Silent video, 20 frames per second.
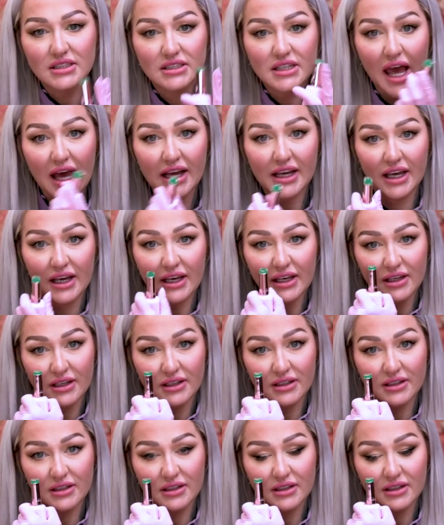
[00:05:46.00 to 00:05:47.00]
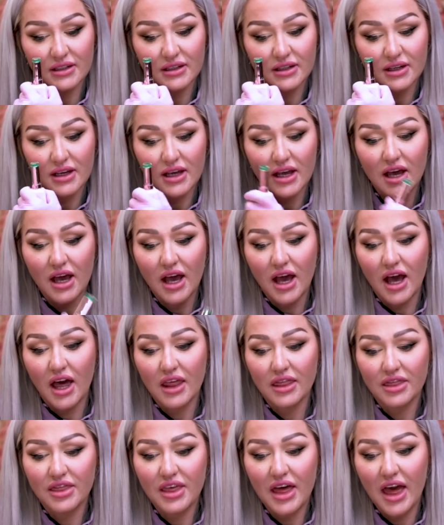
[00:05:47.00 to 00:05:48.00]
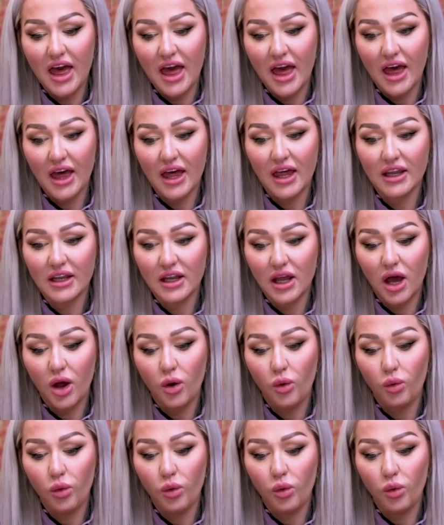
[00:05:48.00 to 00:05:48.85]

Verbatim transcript: Decker. And then